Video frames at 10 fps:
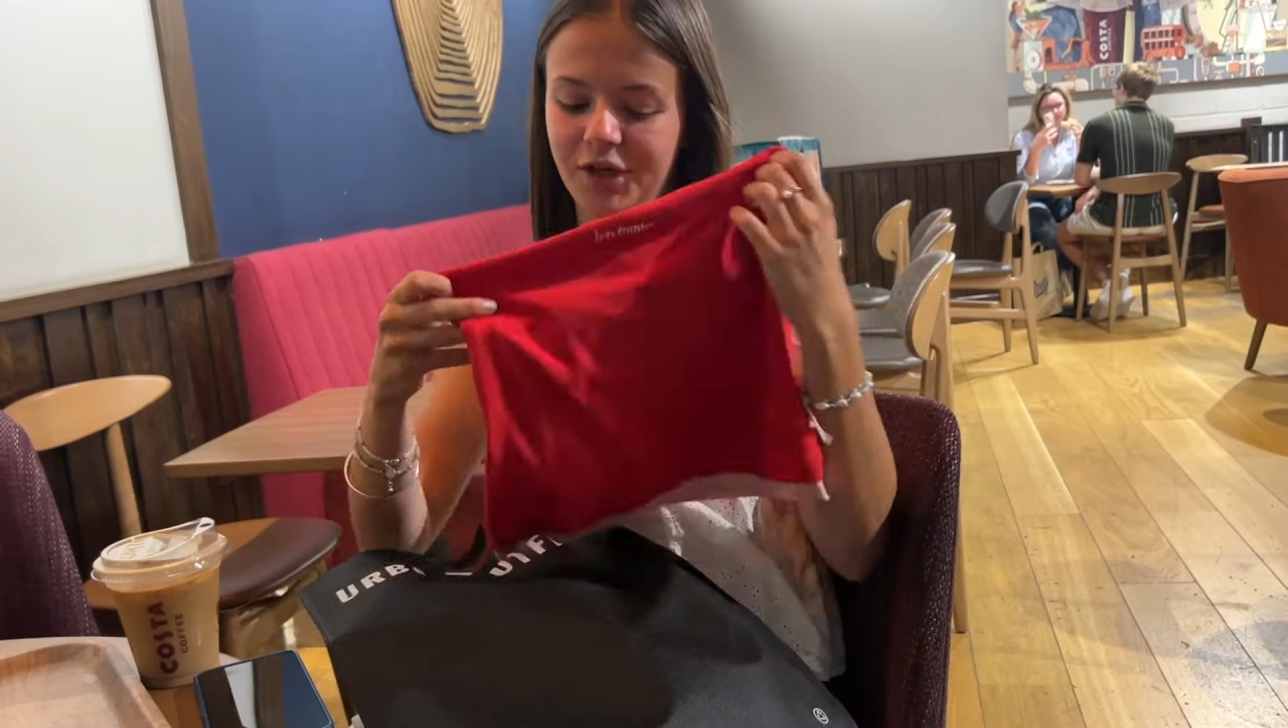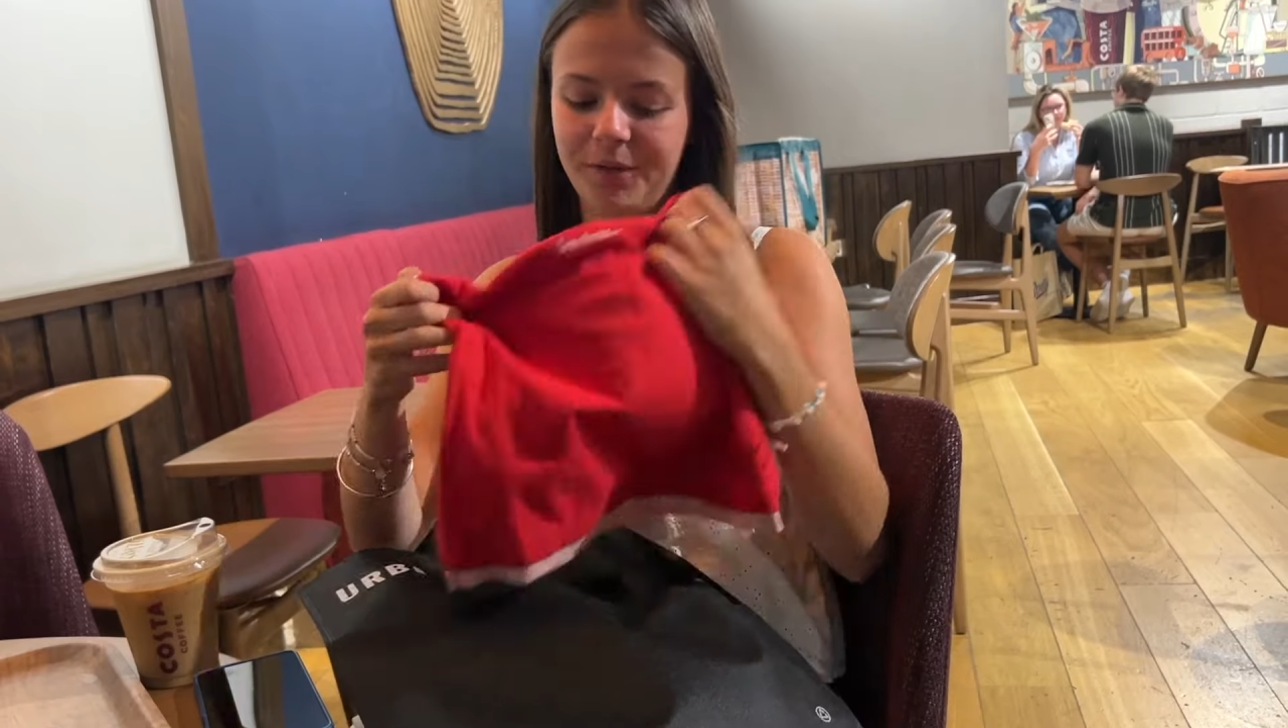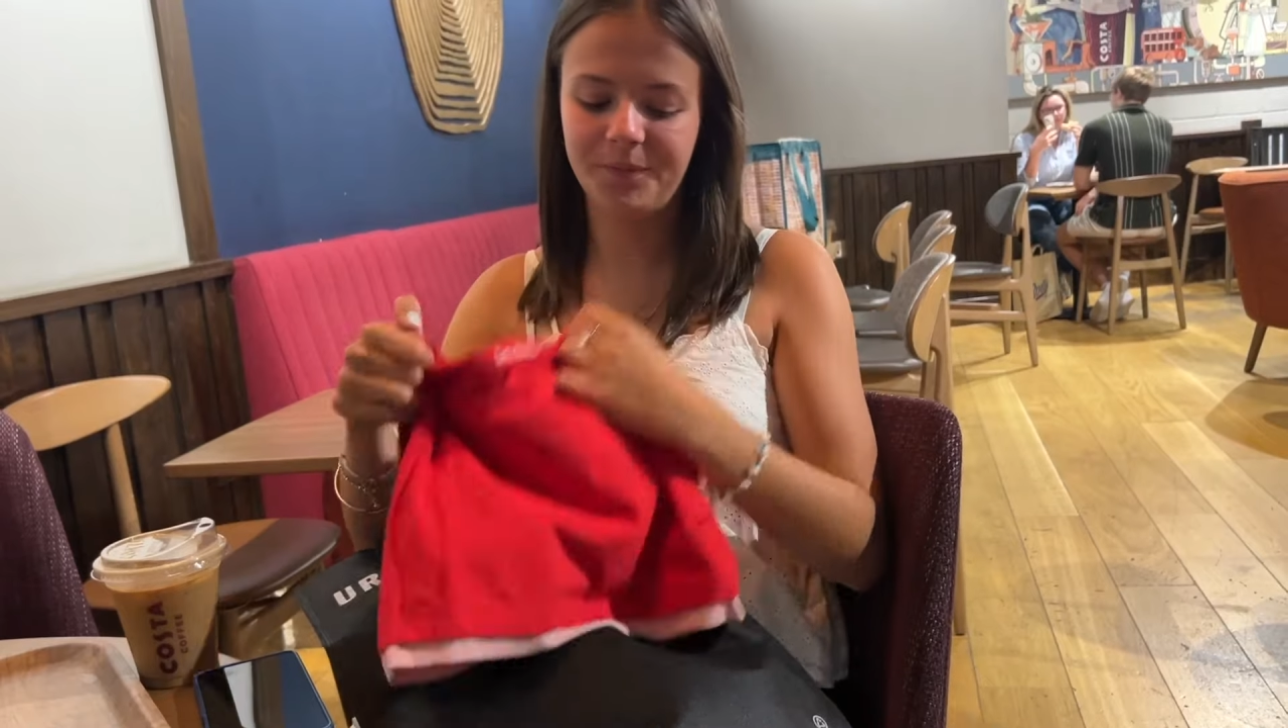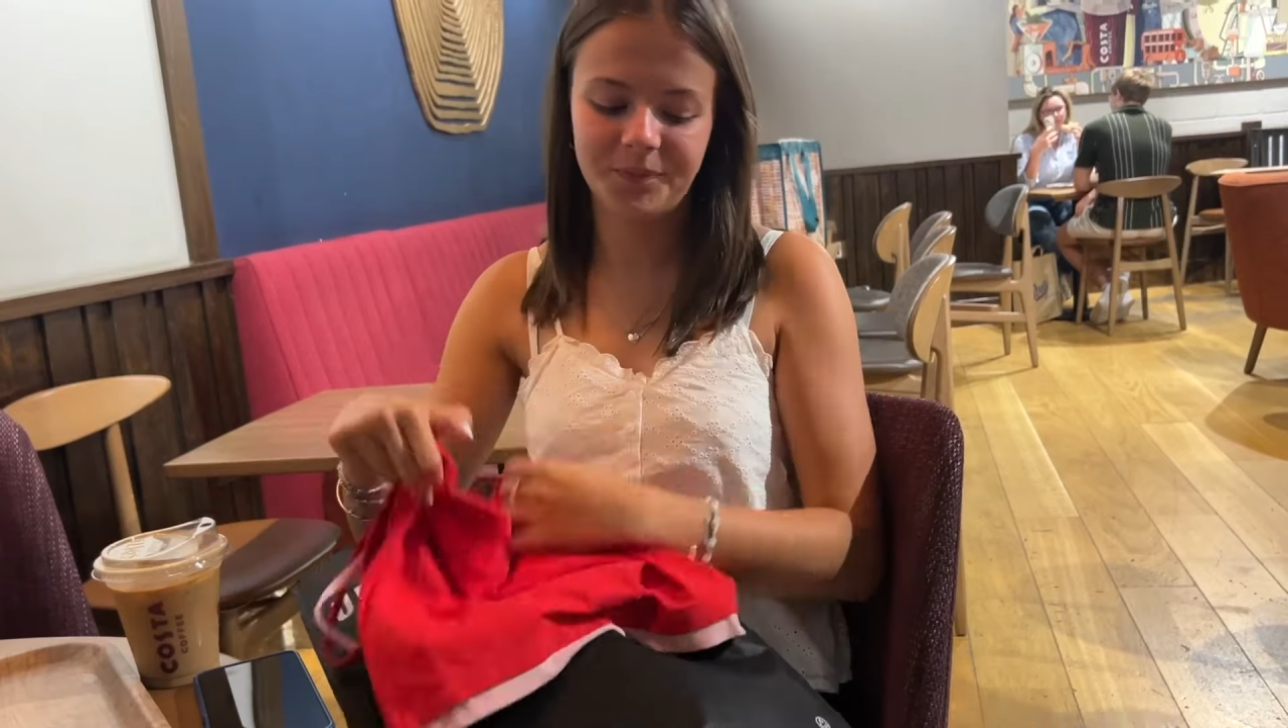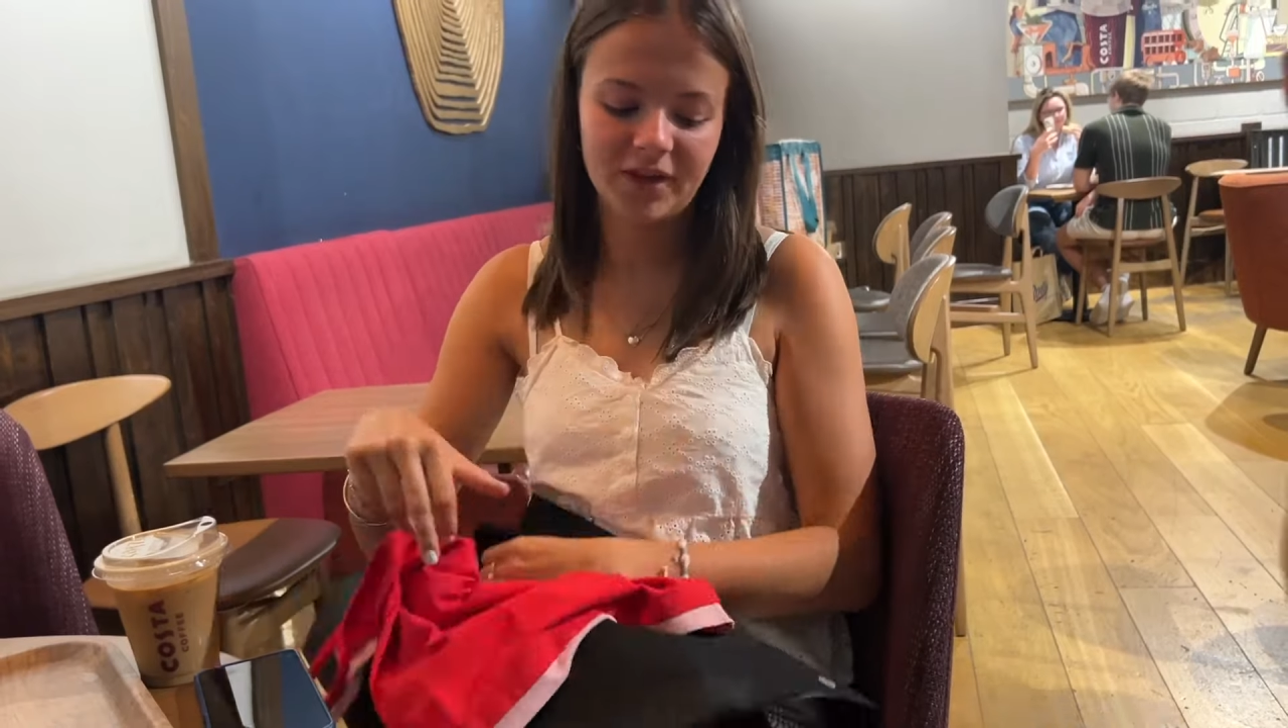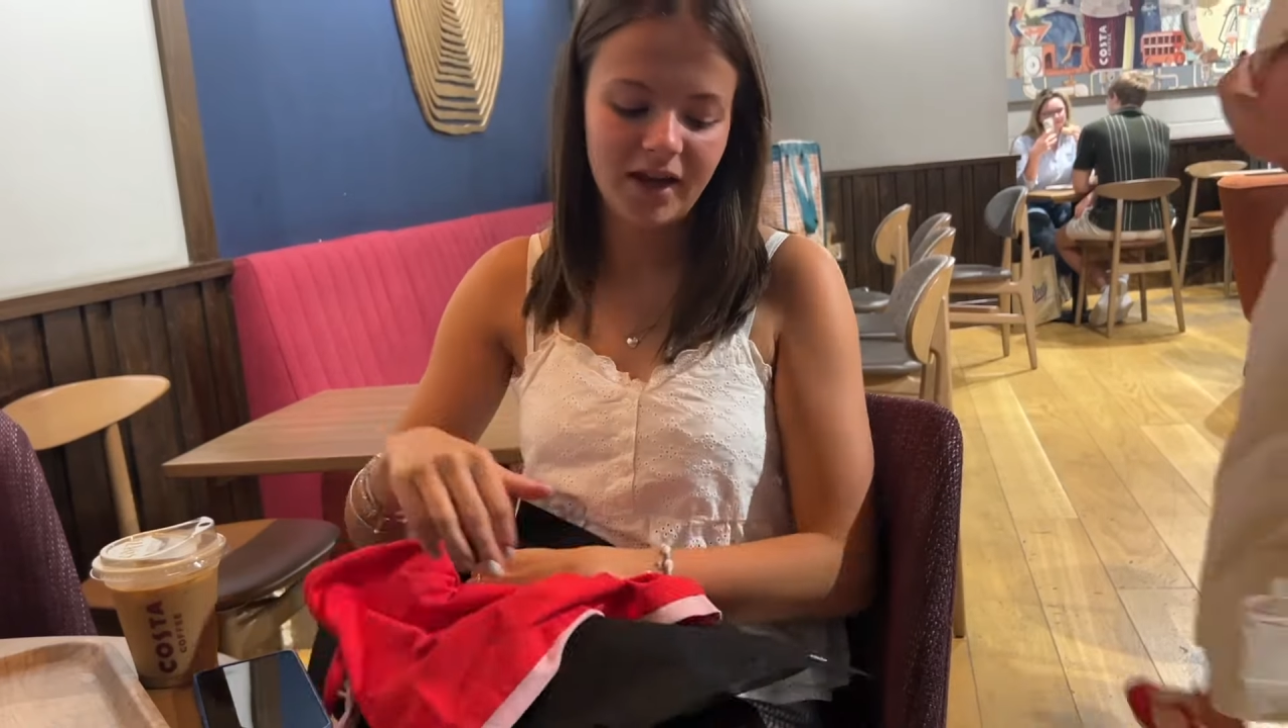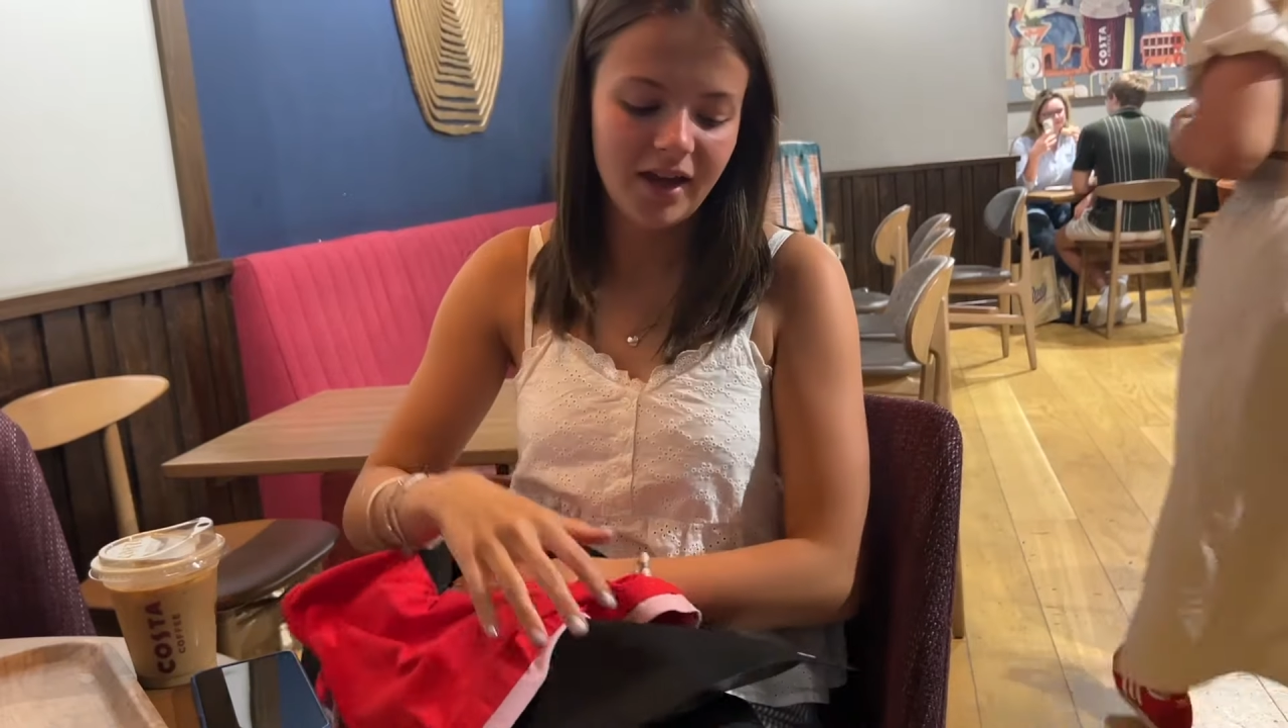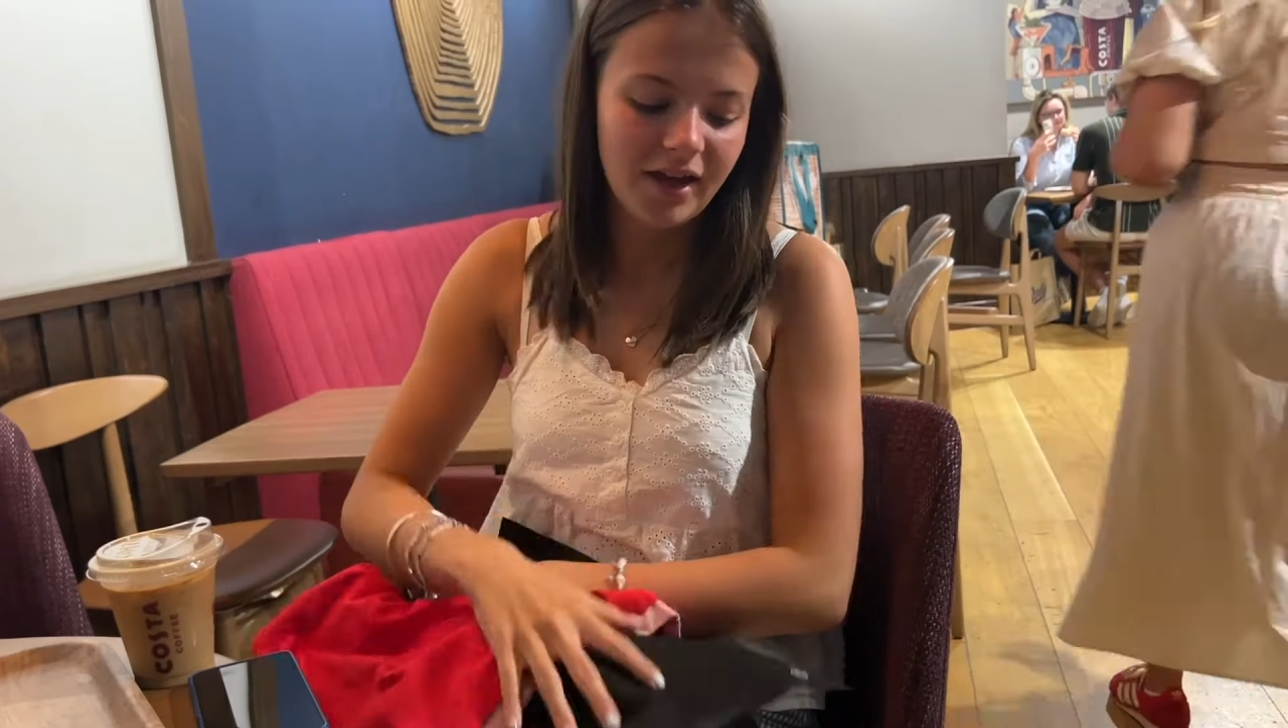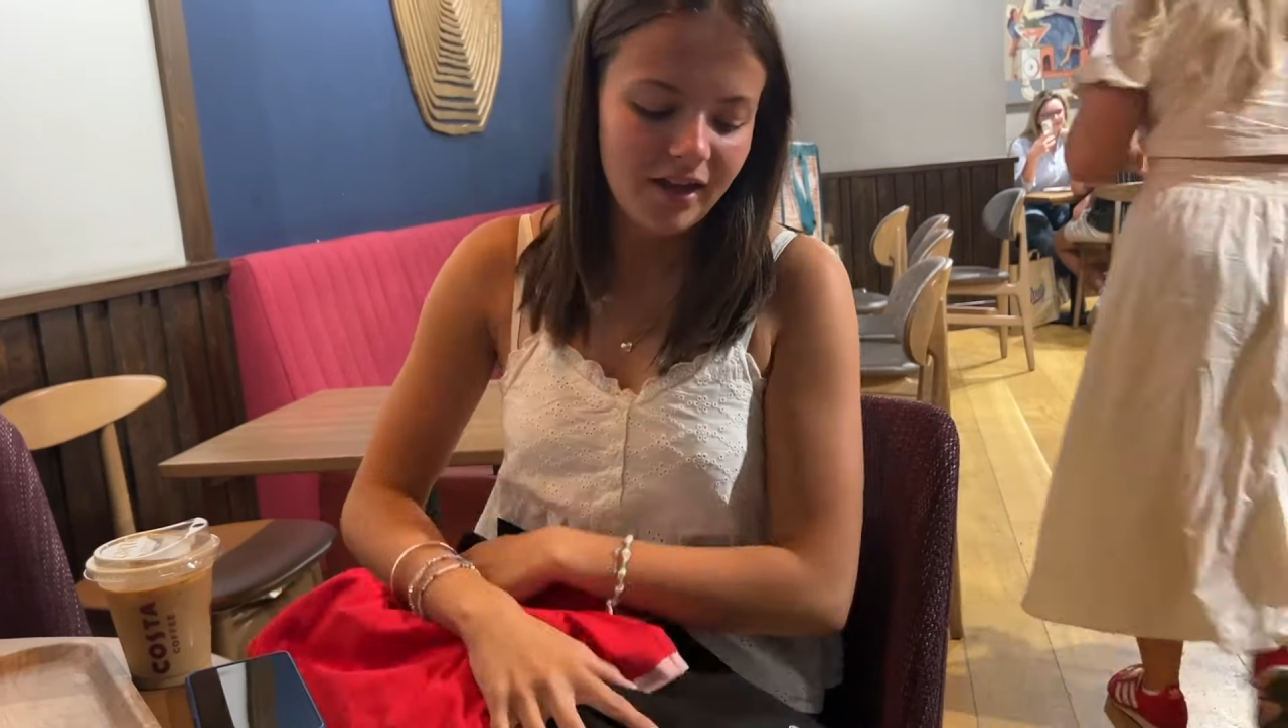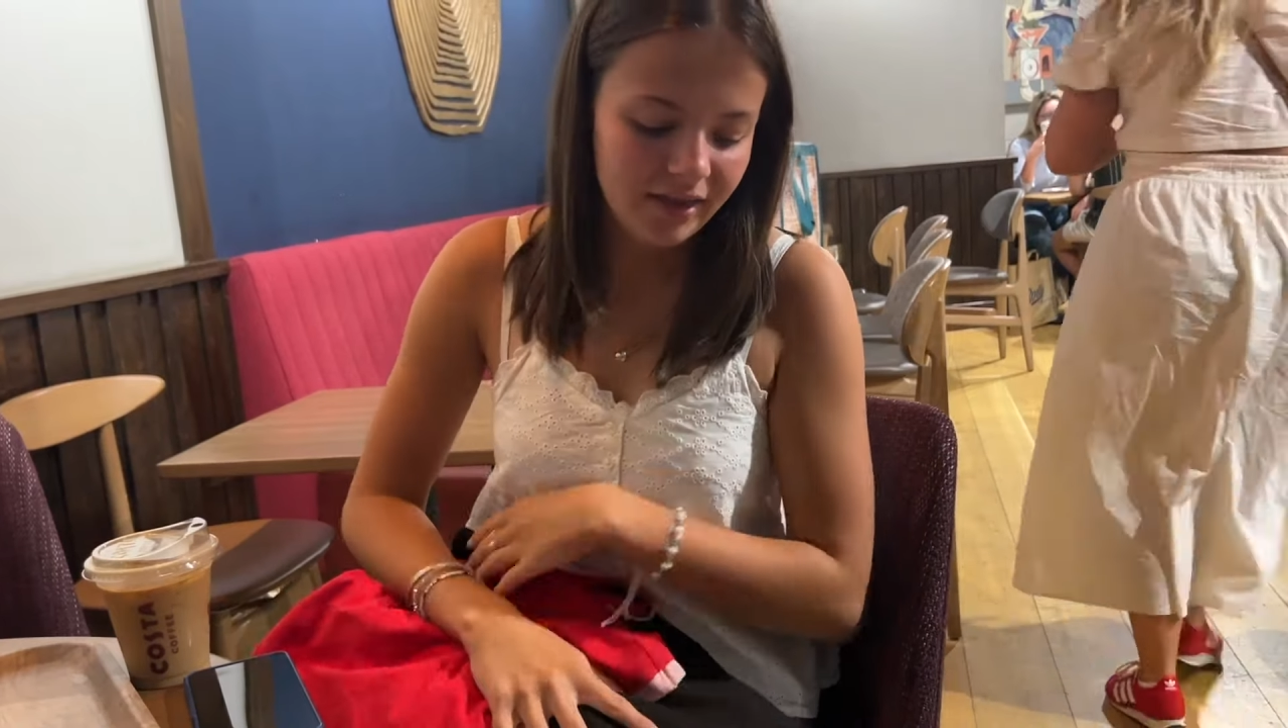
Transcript: Mm-hmm.